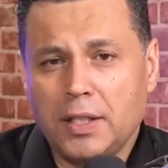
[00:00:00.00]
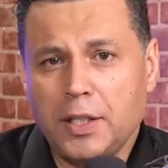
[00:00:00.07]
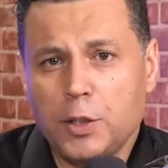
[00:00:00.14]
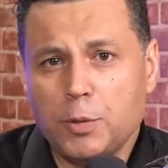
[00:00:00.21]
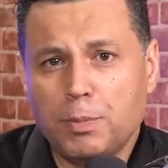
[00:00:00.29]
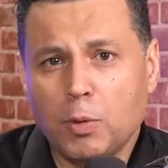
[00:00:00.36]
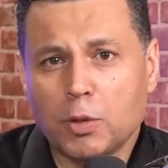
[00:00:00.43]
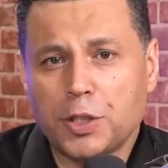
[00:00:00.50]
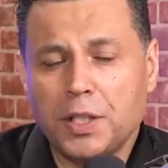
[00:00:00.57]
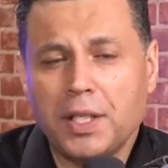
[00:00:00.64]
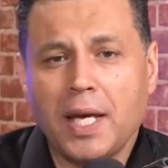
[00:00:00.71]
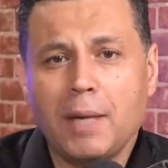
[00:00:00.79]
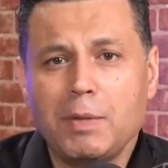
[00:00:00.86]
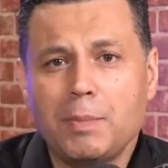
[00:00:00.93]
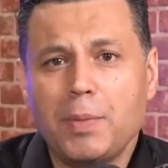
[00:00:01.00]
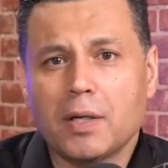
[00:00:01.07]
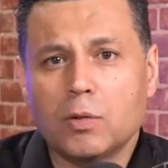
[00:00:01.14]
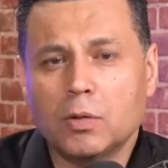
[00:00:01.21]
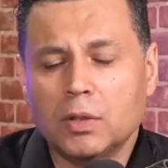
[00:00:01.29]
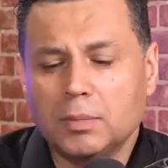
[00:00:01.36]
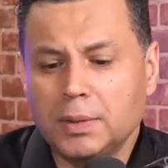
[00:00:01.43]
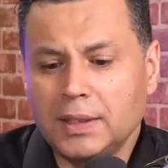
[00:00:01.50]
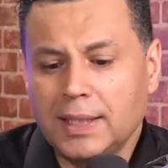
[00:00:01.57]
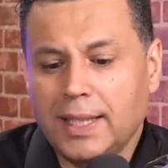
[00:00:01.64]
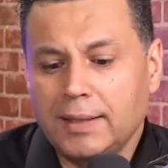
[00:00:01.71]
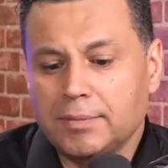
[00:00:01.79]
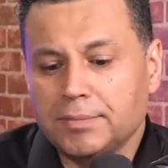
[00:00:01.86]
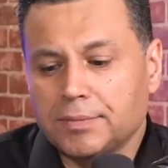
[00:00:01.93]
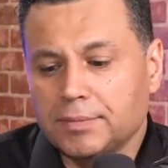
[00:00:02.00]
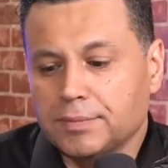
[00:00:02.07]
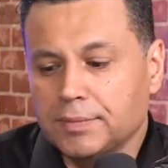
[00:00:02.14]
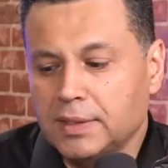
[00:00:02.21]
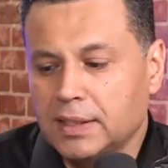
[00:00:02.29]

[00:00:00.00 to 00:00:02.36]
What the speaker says: And when you arrived down there and you said,